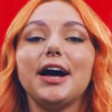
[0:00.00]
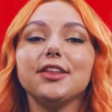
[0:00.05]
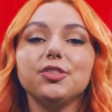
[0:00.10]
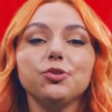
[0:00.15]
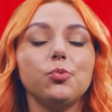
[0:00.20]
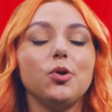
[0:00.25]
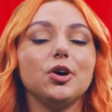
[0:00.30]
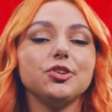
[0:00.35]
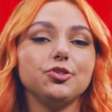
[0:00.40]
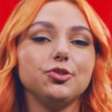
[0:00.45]
and
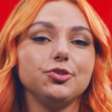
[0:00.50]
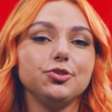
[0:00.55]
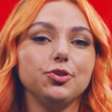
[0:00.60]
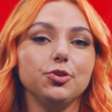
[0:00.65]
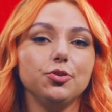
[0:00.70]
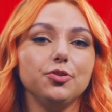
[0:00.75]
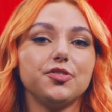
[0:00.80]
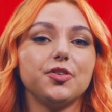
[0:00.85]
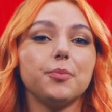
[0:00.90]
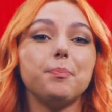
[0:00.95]
the one you'll
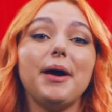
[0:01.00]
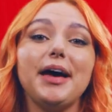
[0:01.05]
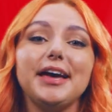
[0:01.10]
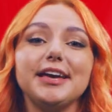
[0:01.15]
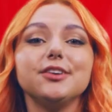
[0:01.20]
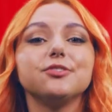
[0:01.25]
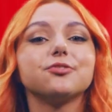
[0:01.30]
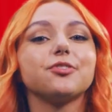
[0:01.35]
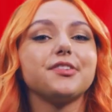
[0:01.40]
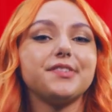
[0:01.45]
use to
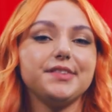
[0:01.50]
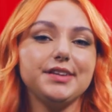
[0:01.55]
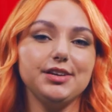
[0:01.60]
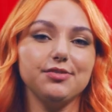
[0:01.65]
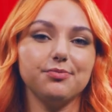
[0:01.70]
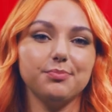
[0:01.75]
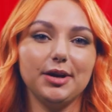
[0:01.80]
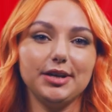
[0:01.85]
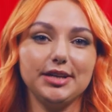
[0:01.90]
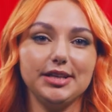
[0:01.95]
pay and
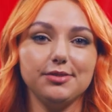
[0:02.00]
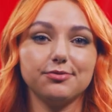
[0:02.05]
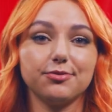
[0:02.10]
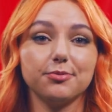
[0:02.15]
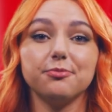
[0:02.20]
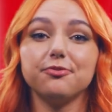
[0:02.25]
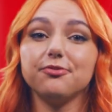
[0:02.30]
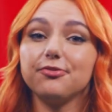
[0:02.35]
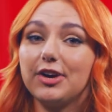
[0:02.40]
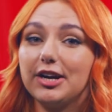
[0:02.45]
receive money
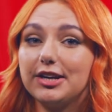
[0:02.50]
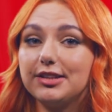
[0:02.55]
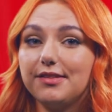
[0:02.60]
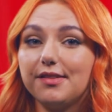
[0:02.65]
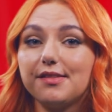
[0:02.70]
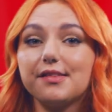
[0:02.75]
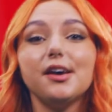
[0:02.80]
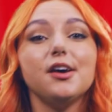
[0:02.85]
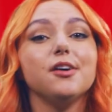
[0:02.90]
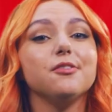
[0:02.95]
from
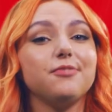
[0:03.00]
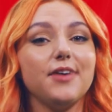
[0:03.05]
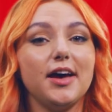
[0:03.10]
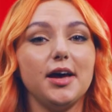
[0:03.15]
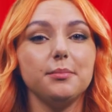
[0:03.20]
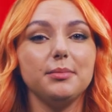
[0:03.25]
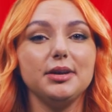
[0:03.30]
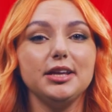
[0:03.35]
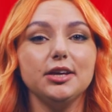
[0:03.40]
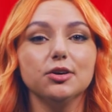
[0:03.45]
friends,
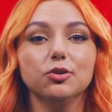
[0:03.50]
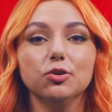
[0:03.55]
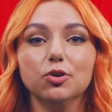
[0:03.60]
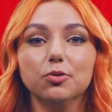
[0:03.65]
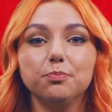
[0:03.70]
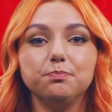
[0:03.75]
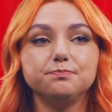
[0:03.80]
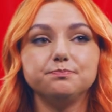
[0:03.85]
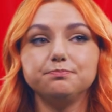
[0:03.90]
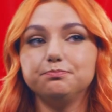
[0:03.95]
family,
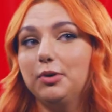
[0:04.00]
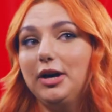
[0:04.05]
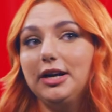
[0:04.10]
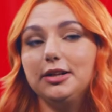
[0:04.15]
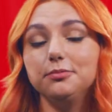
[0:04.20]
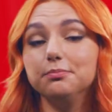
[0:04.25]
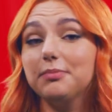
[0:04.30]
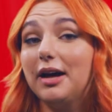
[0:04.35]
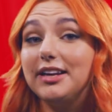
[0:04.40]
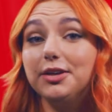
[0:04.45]
or,
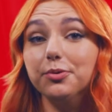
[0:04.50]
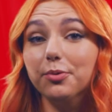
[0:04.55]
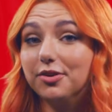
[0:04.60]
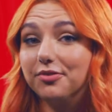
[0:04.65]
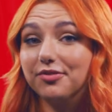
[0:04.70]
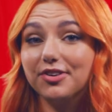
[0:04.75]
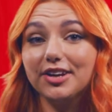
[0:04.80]
well, anyone